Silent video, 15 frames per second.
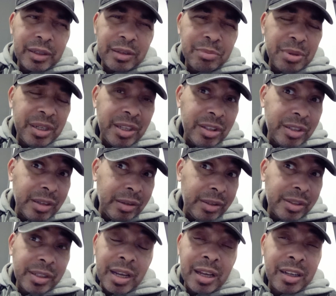But Intel is
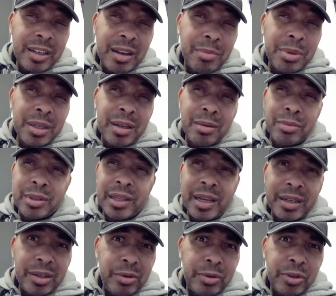kind of coming up with like newer